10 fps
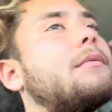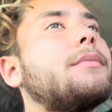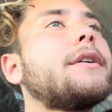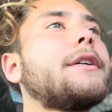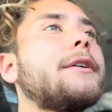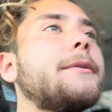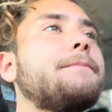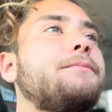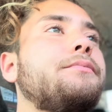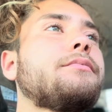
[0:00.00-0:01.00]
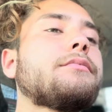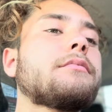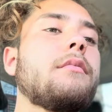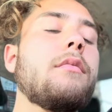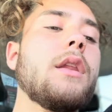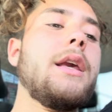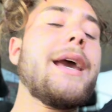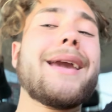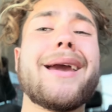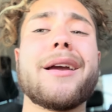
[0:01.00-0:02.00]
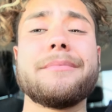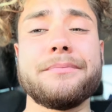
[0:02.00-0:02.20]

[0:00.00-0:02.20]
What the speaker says: But yeah, gang.